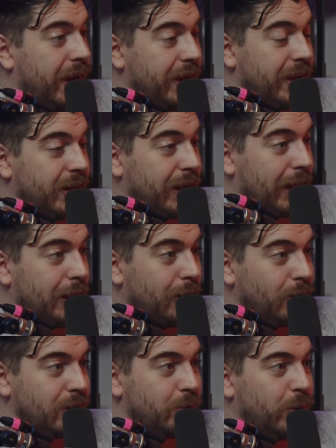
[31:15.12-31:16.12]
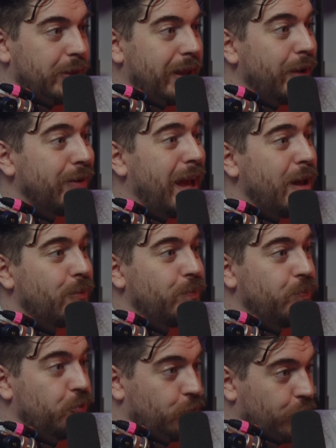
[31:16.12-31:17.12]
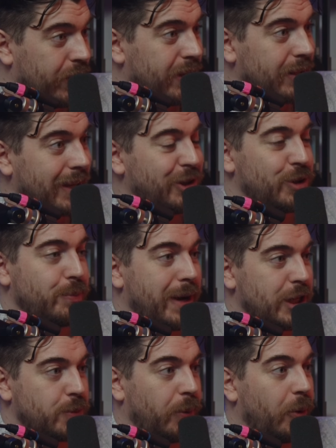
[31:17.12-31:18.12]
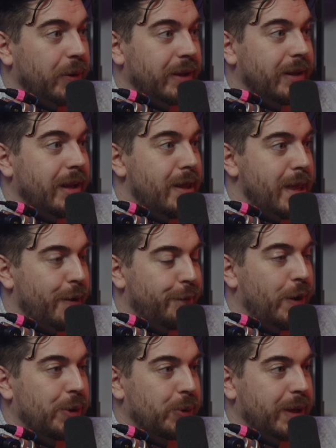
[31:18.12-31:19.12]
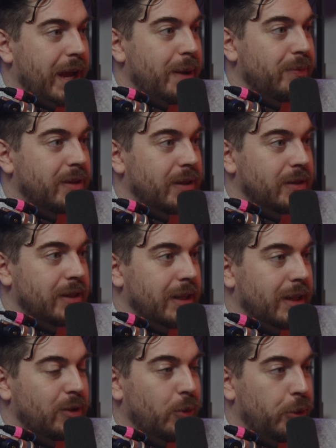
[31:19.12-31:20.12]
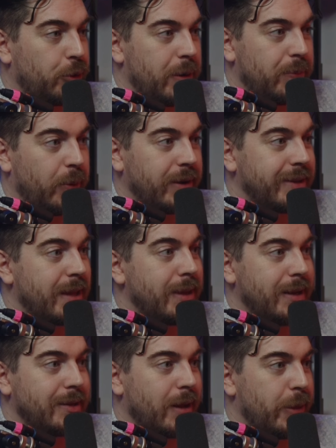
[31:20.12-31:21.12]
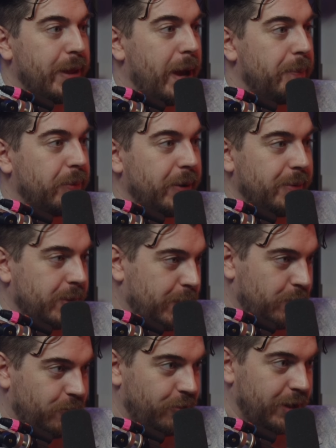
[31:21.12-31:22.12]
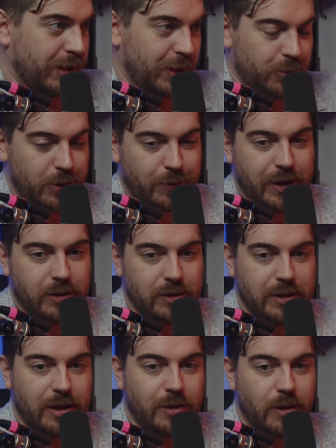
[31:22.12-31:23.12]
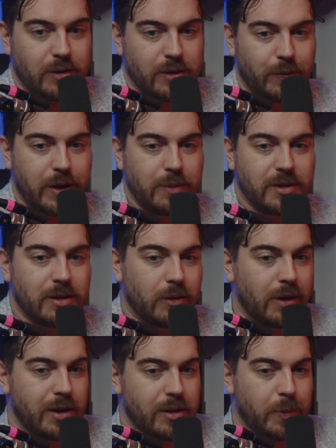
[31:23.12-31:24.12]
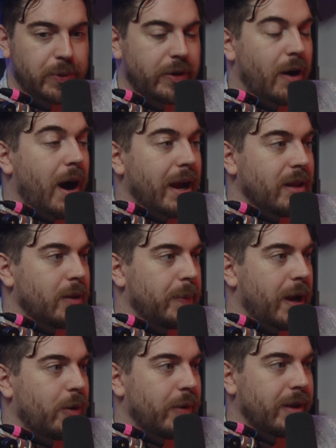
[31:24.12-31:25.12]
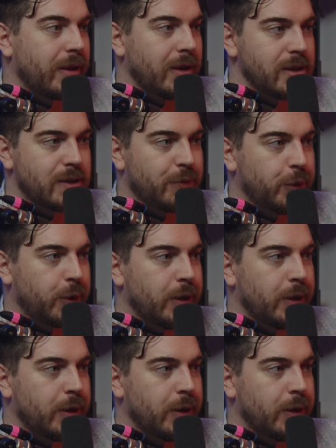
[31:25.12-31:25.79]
in a close one. They even had regulation match point in mm. that final game to, to collect all three points. Had they done that, boy, we really would have had to take notice of them. Still, they're pretty high in the power rankings for